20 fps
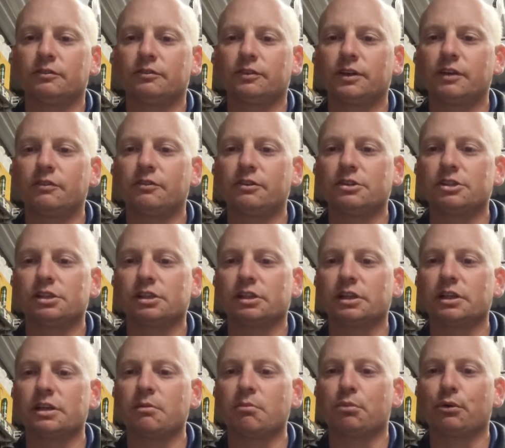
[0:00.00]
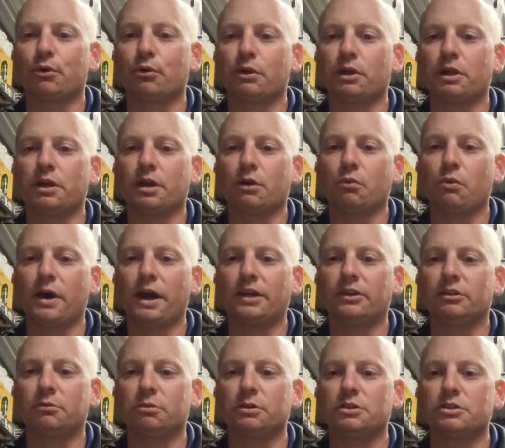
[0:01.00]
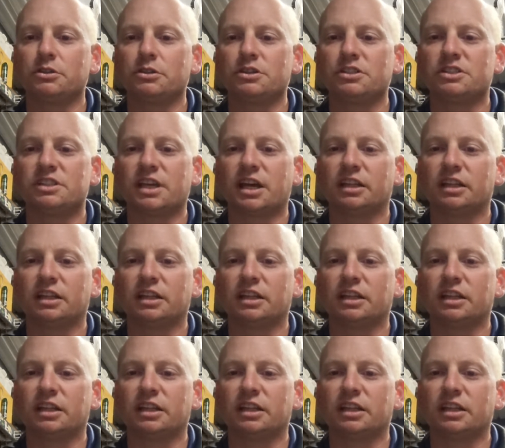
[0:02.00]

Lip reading: feverishly brewing a way to produce